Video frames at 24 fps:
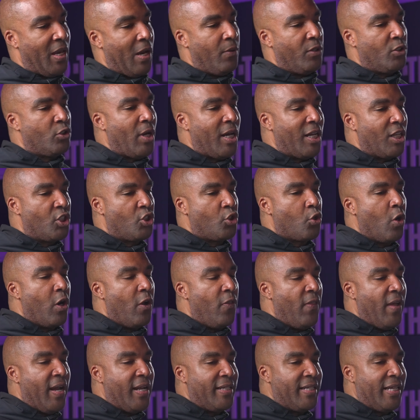I would try to
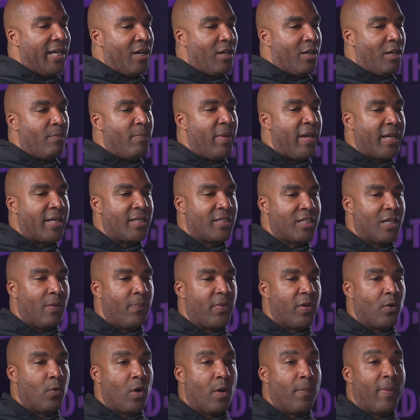shorten that down and make it
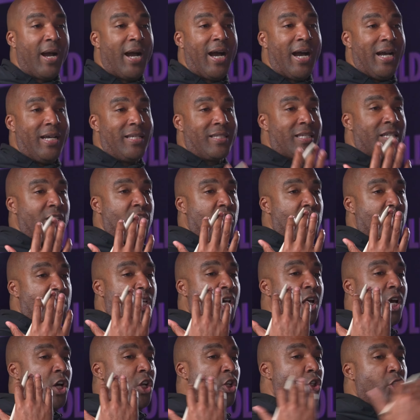something where my eyes can just
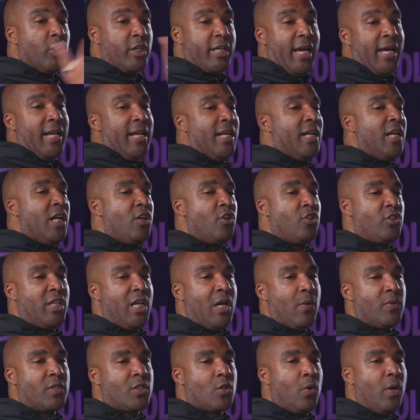look at it and
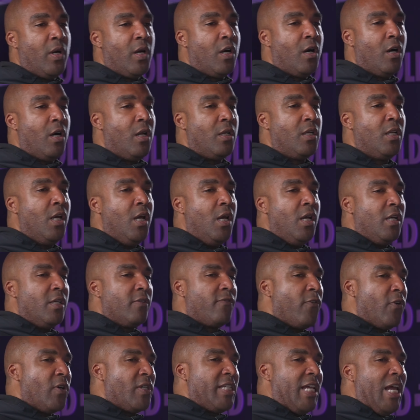understand what's going on.
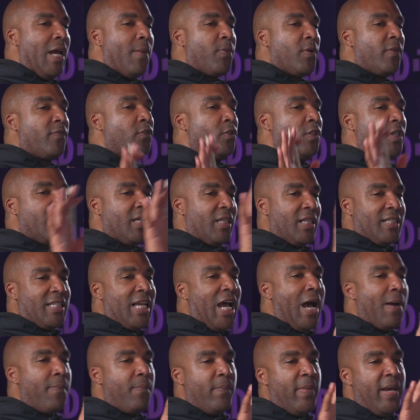For example, if you look at the
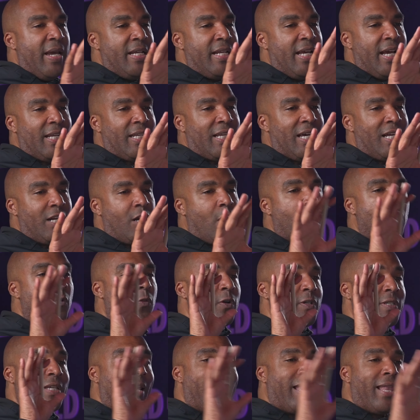top main headline, although
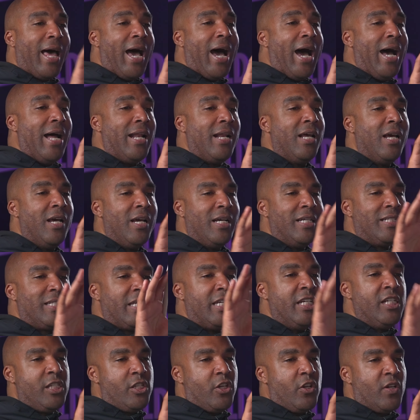there's a lot, it's
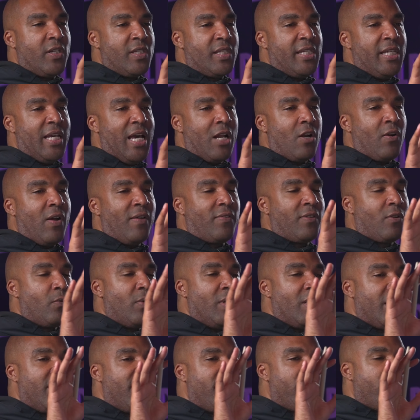easier to see. I don't have to
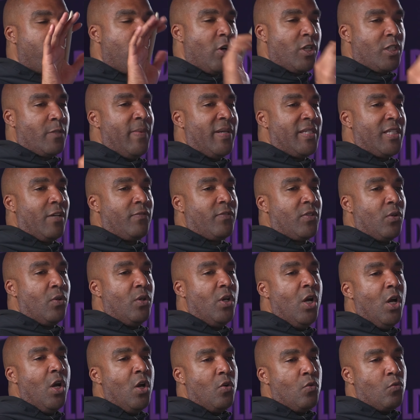really force myself to
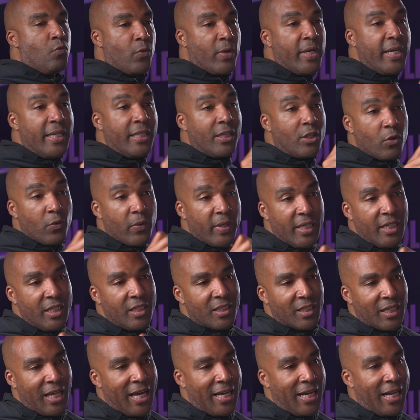read through
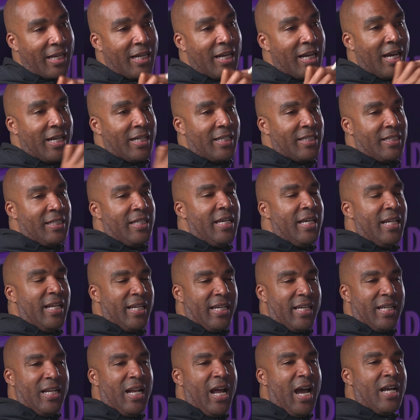each line. I can kind of see it and
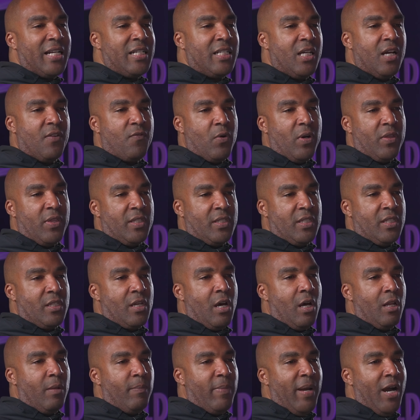get an idea of what this is
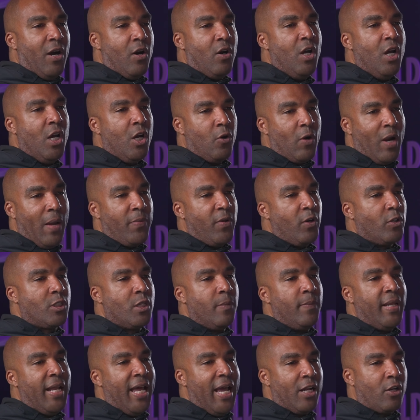all about. Grab the
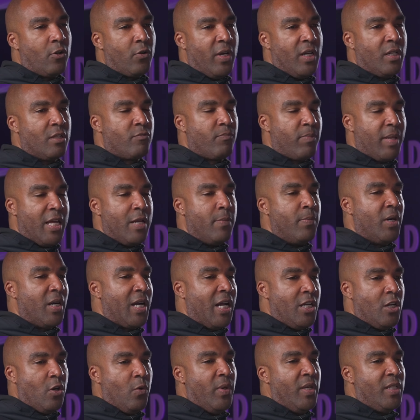Ultimate Ad Creators Playbook. I
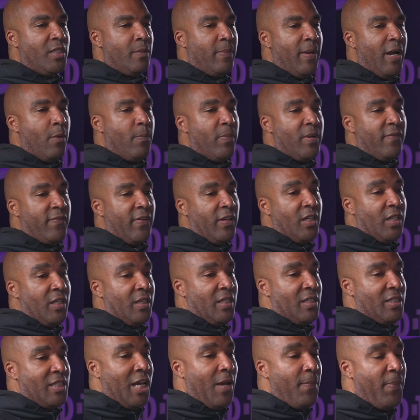know what it's about. But if I look at the
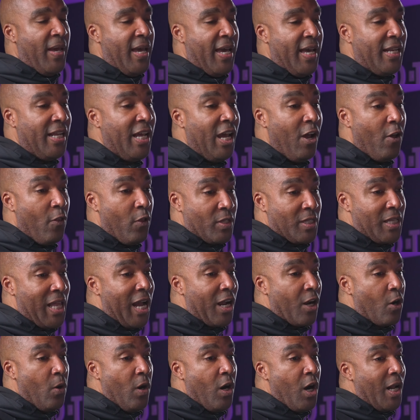subhead, there's a
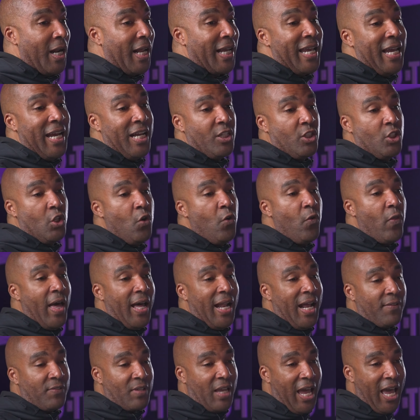lot going on. I can't do that.
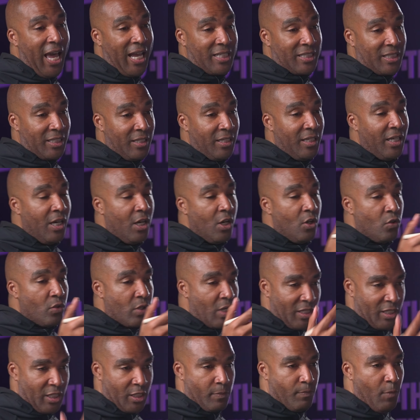I have to actually,
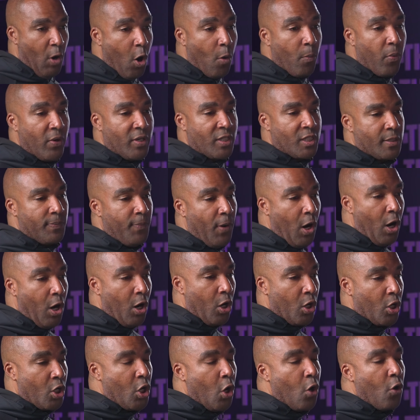because it's mobile, it's
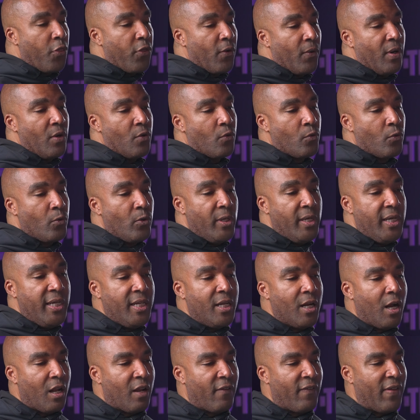small, go through and read
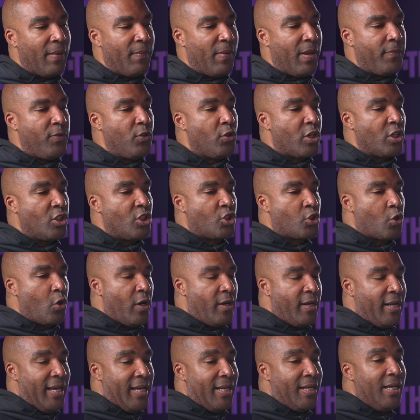all of that. Maybe you can
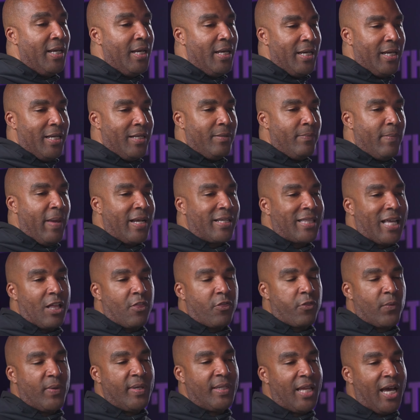shorten that and make that
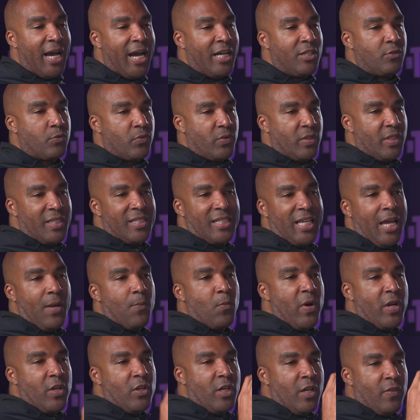3 lines the same
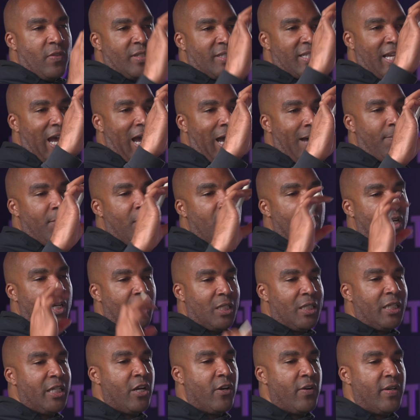way you did the top.
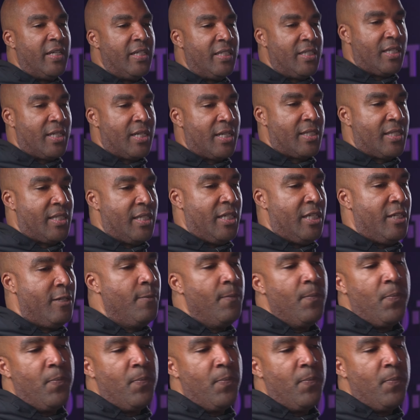Clear, easy to see.